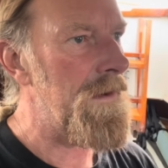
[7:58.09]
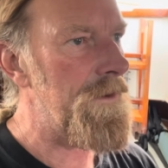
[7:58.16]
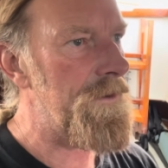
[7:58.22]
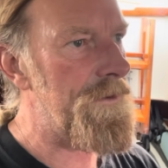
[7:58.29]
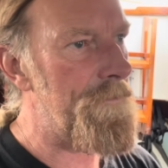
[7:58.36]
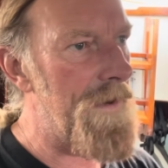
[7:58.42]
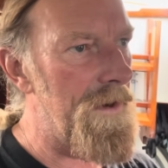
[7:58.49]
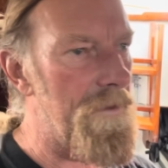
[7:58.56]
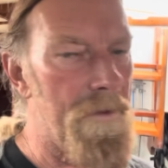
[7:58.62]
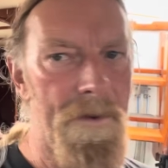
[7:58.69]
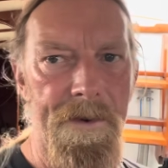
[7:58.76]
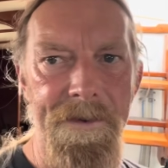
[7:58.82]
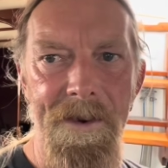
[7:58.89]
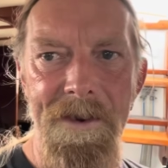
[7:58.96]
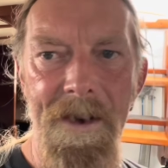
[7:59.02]
tomorrow or
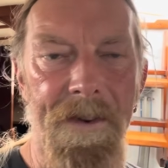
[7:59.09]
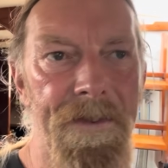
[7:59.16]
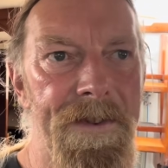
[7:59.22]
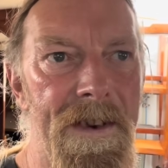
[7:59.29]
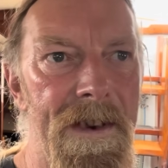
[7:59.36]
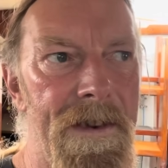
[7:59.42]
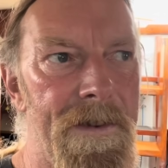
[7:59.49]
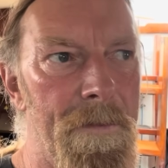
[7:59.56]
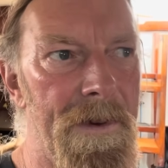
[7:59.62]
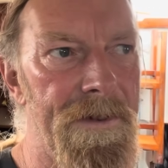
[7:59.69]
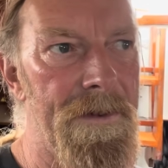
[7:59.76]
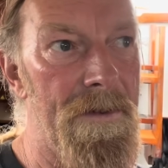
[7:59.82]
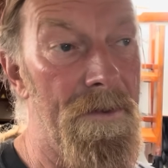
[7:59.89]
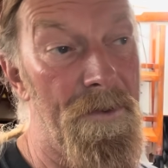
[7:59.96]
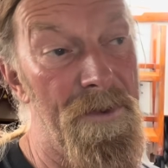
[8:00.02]
the next day. The
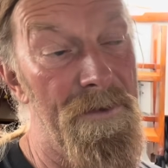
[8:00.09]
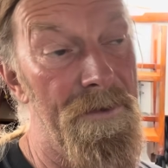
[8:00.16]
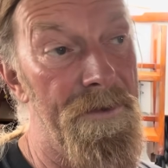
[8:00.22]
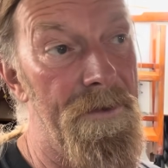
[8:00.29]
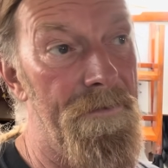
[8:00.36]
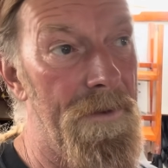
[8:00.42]
weather looks good.